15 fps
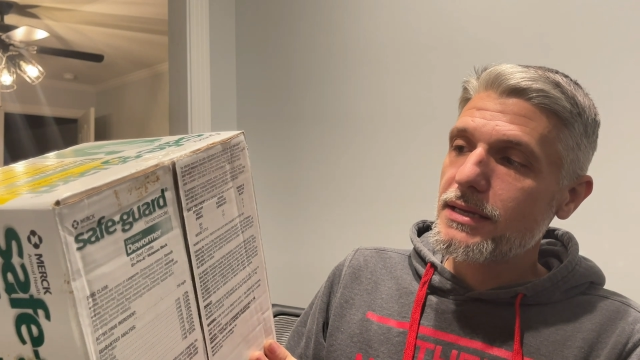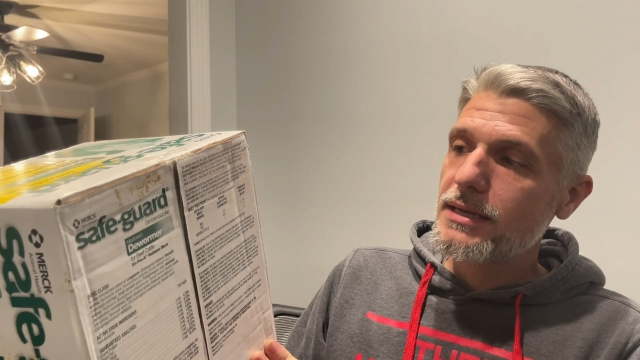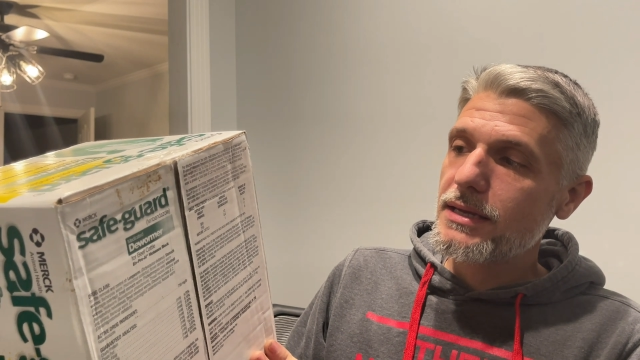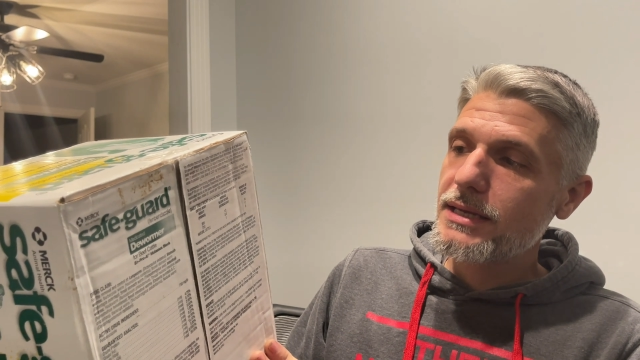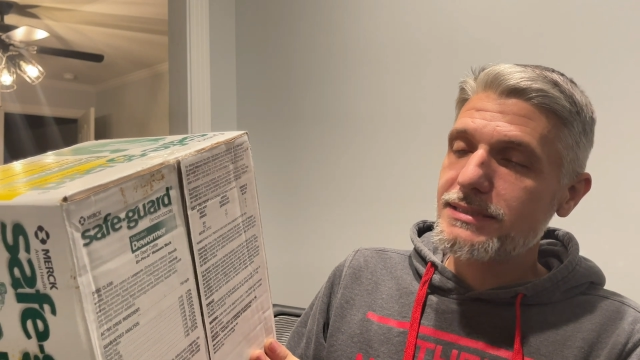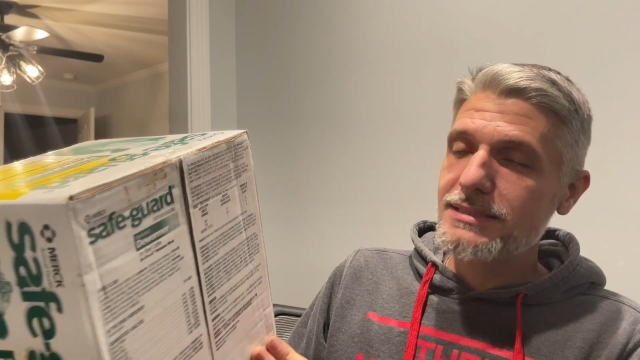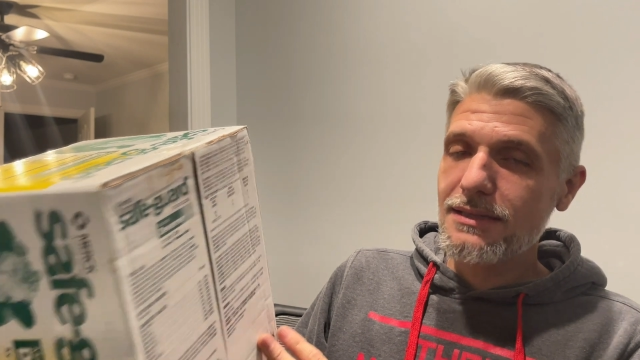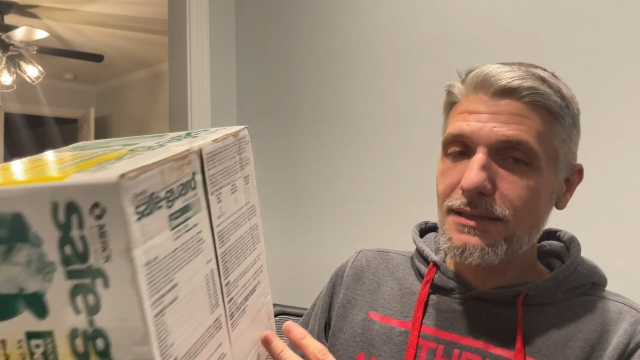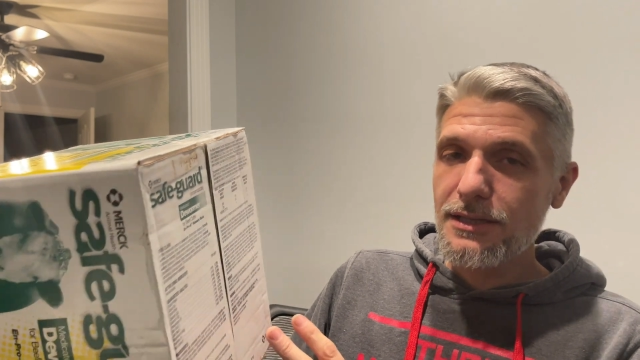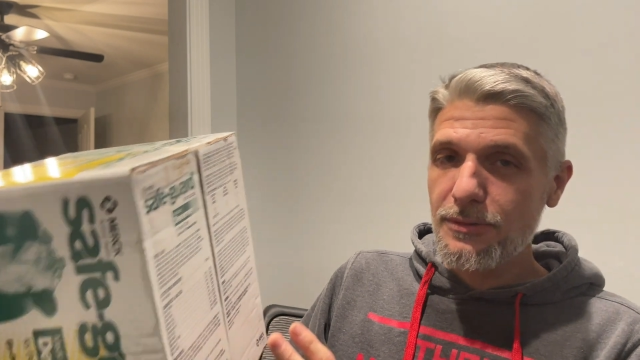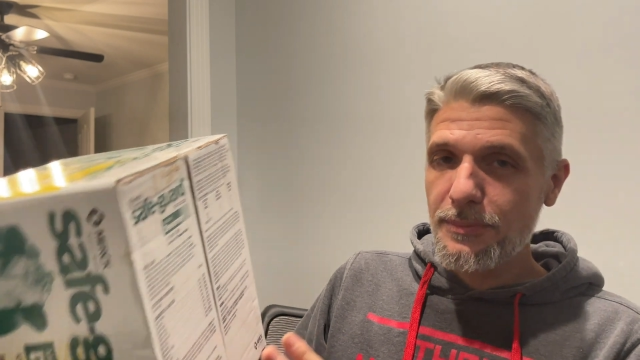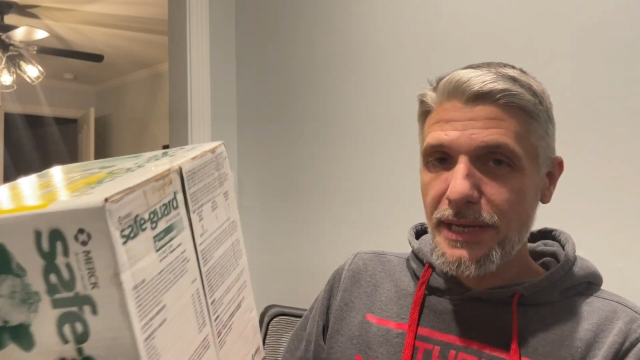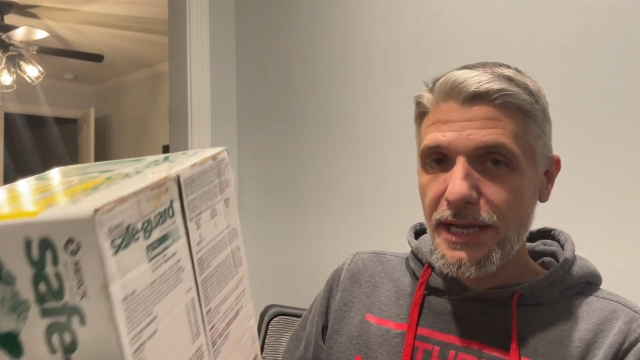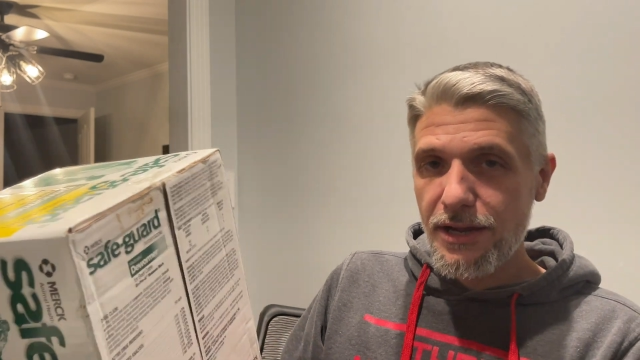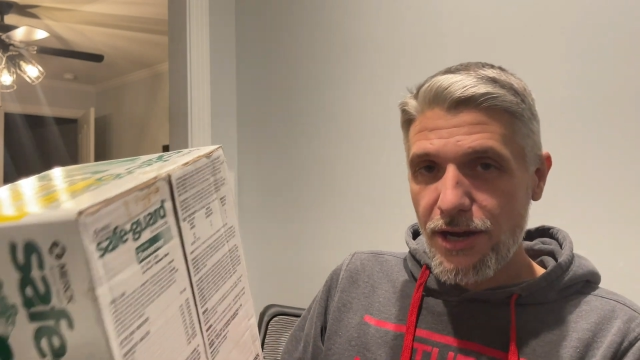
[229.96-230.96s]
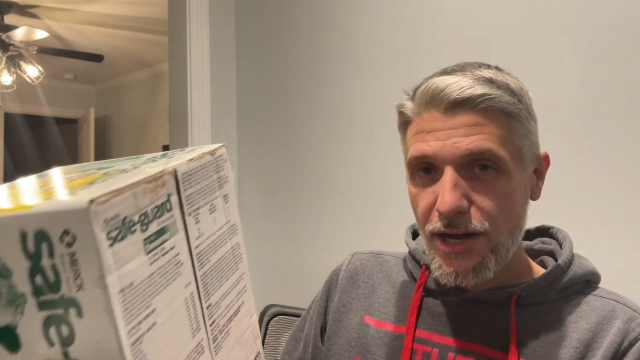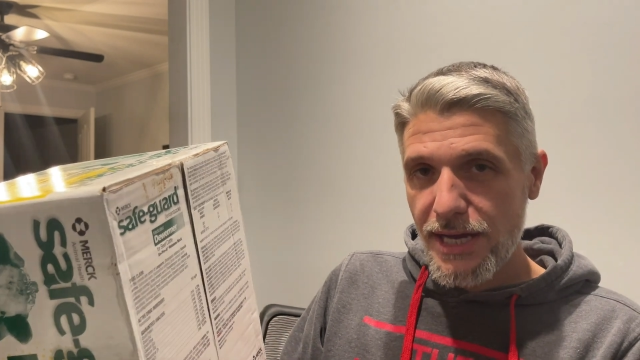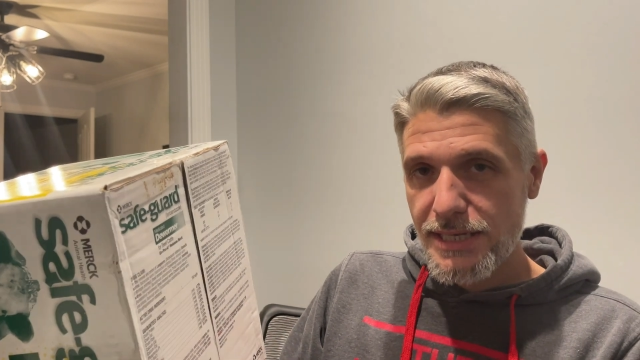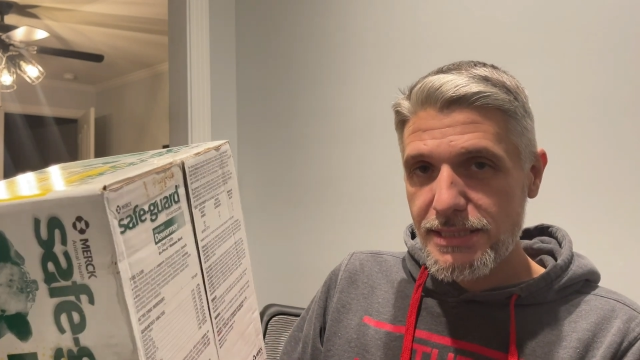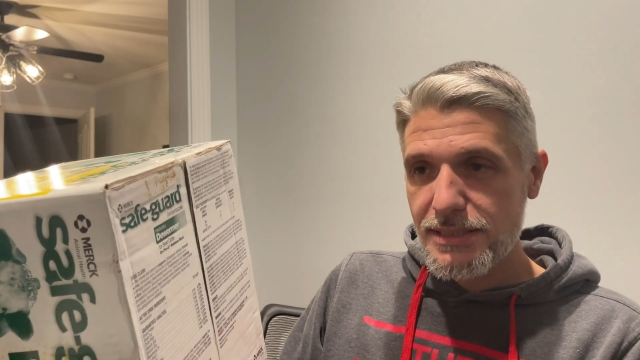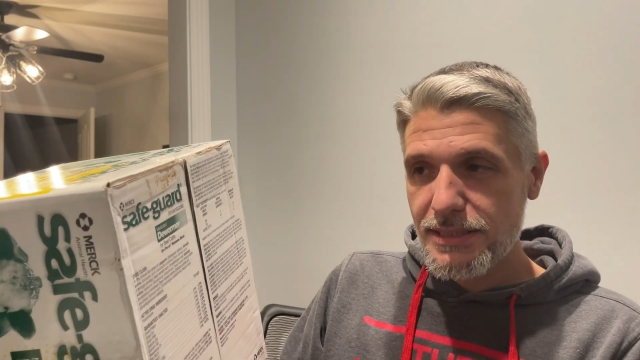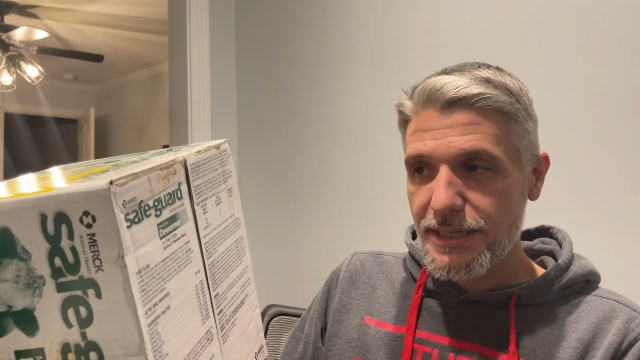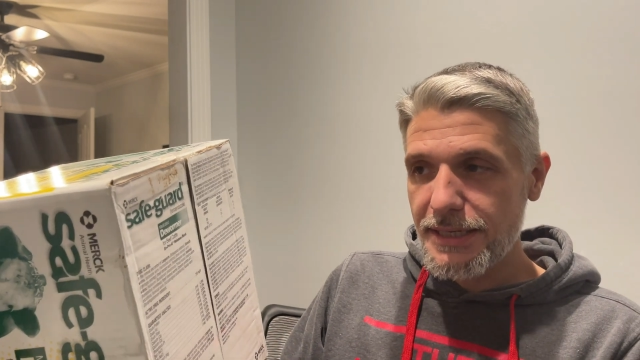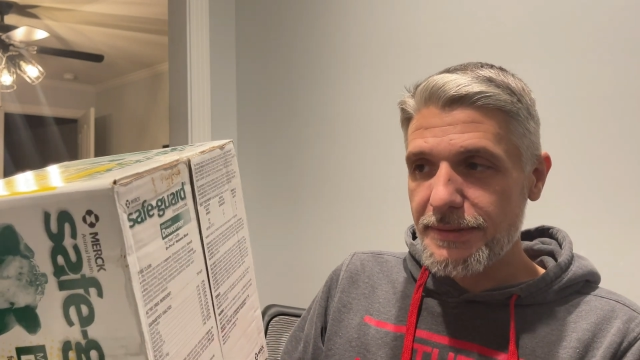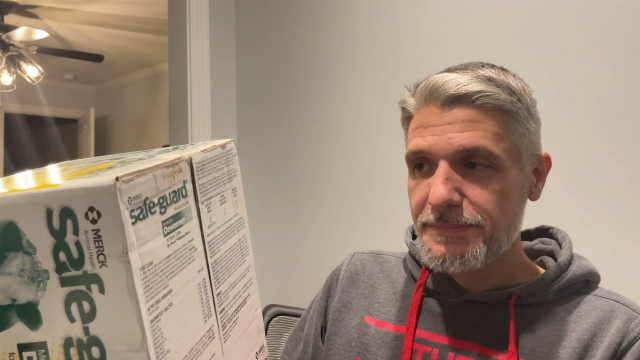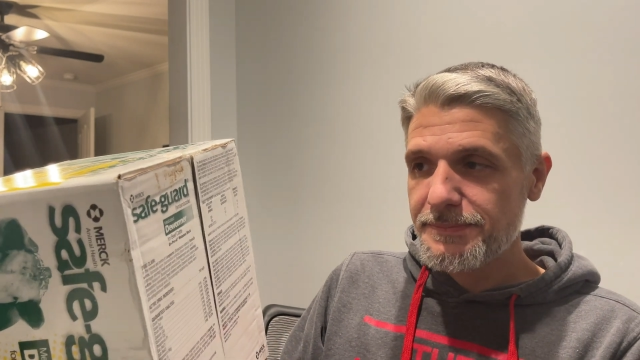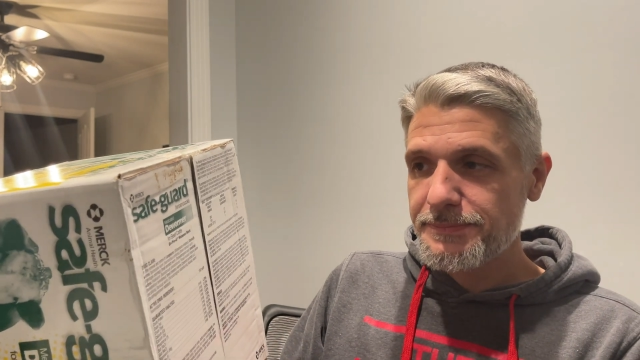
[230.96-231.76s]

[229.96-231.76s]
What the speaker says: it's a little bit costly.